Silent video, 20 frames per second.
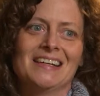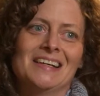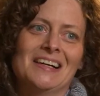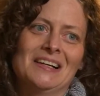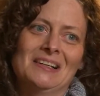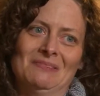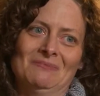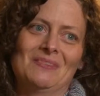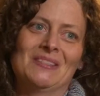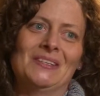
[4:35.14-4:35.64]

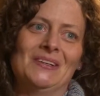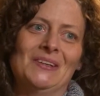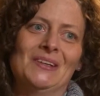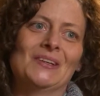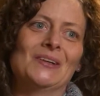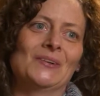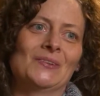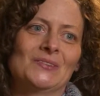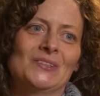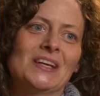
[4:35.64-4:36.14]
Um, so you
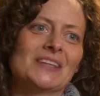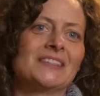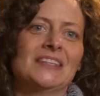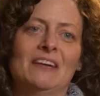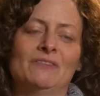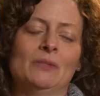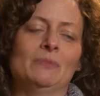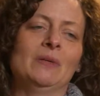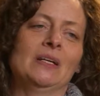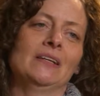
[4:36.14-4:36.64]
don't just
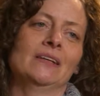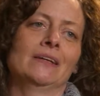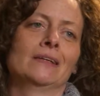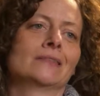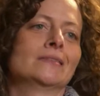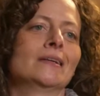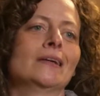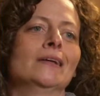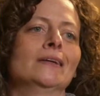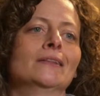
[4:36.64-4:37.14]
have to be
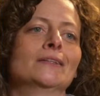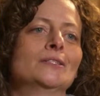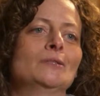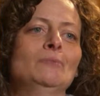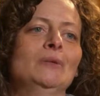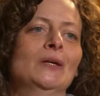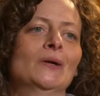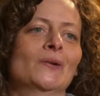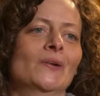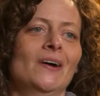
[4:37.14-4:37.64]
like saying the to
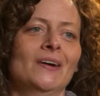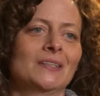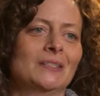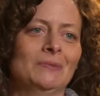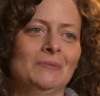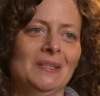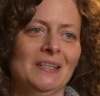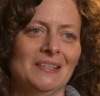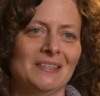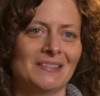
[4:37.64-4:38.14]
be or not
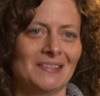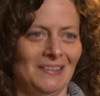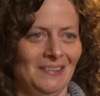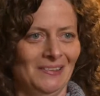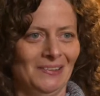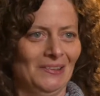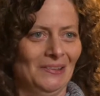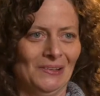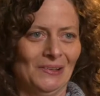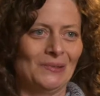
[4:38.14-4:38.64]
to be
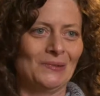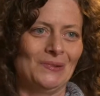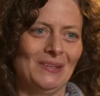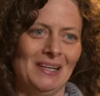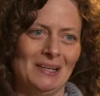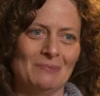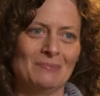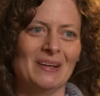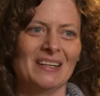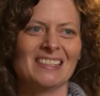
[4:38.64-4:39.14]

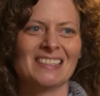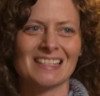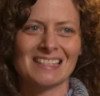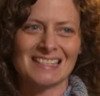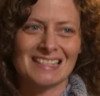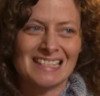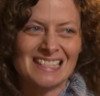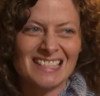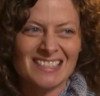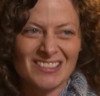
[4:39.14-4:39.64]
soliloquy, but
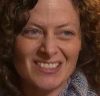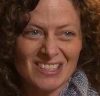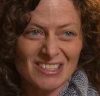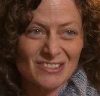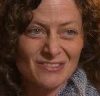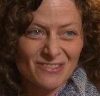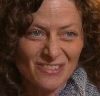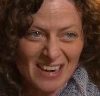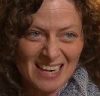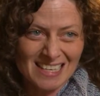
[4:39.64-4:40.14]
just these,
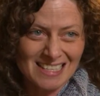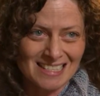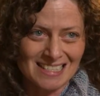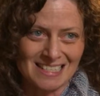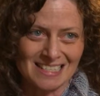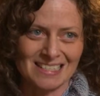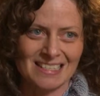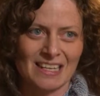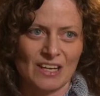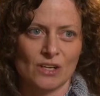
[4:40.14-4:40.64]
these
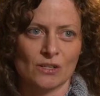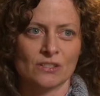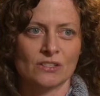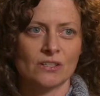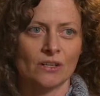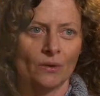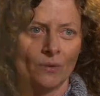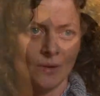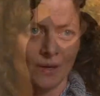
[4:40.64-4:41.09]
phrases that are so